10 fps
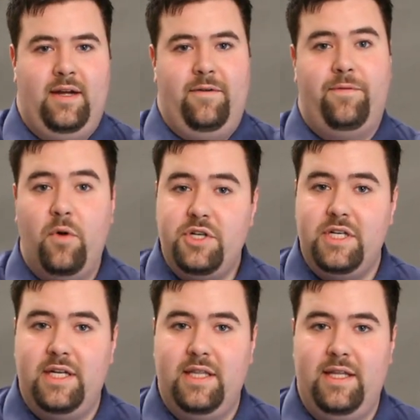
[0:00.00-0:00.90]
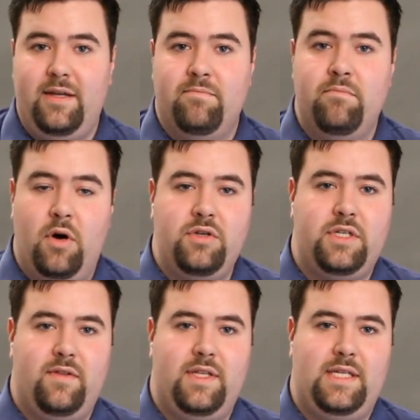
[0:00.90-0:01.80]
Fortunately, most
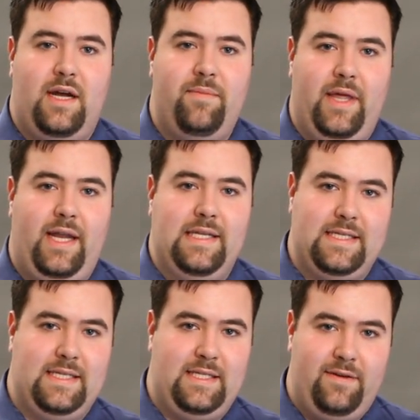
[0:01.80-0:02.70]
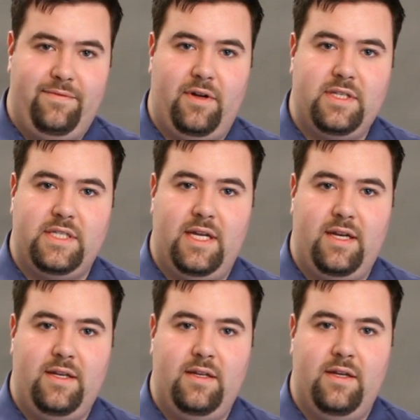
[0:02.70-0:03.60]
of the time that is a default
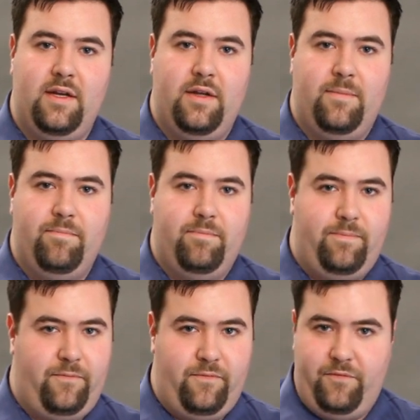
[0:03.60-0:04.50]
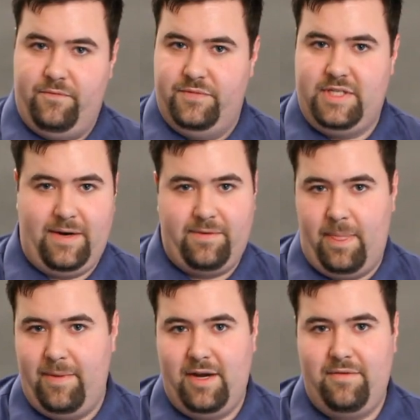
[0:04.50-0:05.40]
setting set from
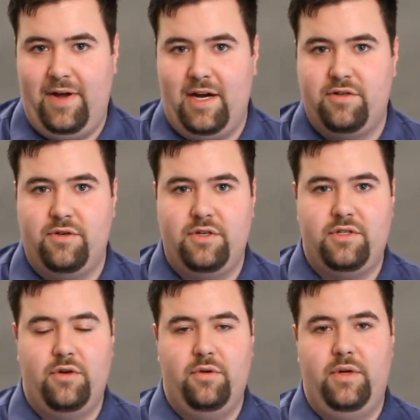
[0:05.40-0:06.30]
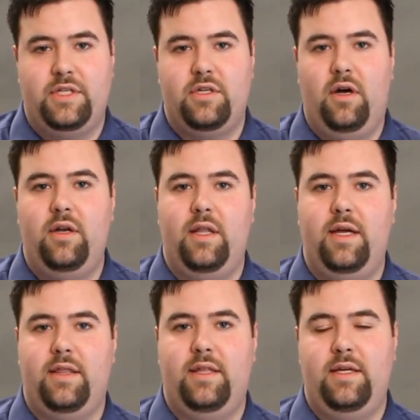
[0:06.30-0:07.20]
the manufacturer. So it's not
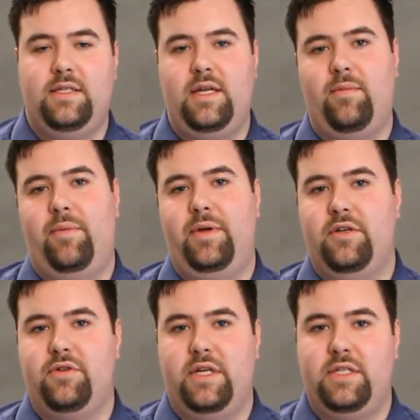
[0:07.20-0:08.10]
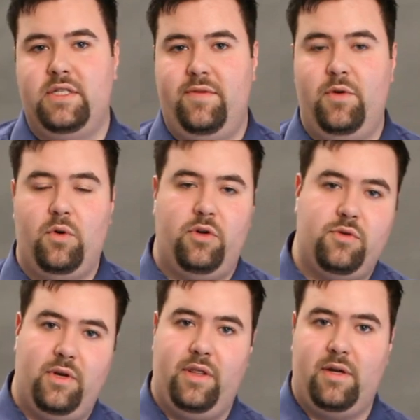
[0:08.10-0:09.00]
like the same IP address as if you're going
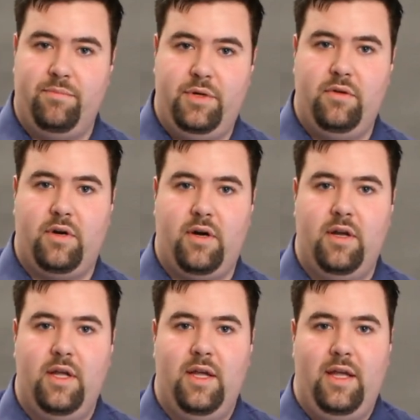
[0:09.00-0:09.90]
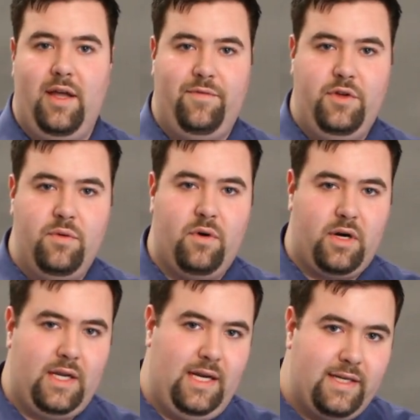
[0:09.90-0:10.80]
to another computer. If you are
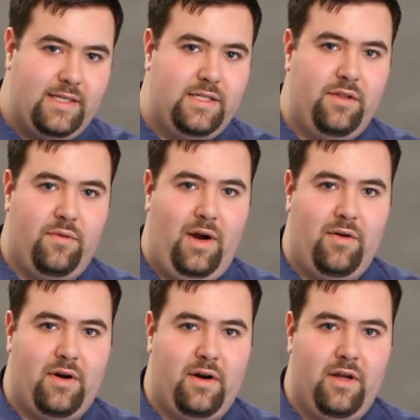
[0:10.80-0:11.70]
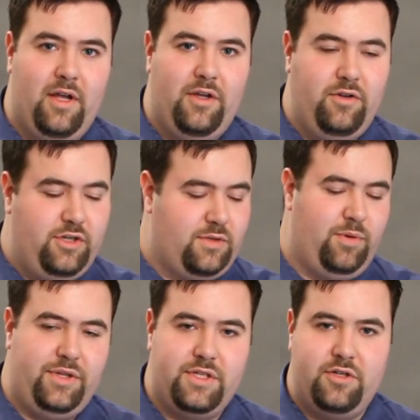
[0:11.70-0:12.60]
connected to the router, you just
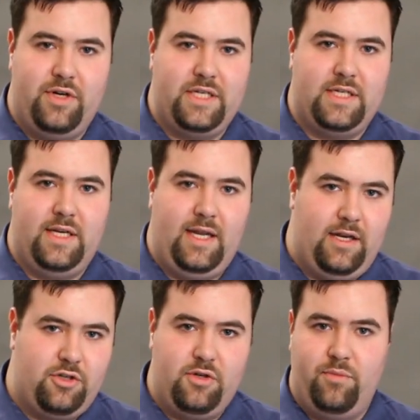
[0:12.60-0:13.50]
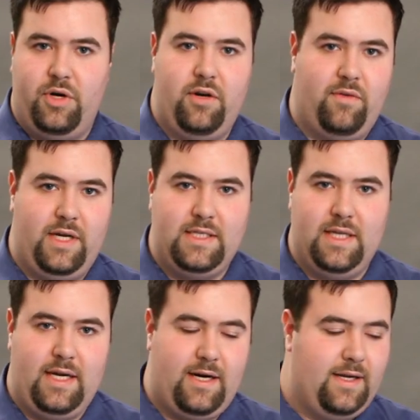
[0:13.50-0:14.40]
put this address in and it should bring you right to
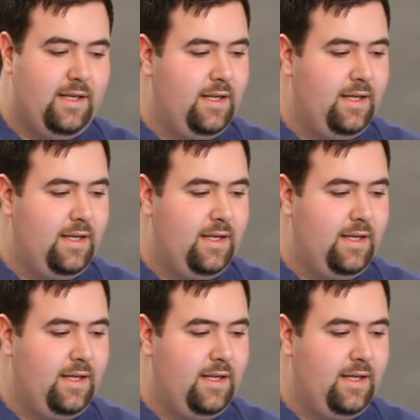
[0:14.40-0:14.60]
there.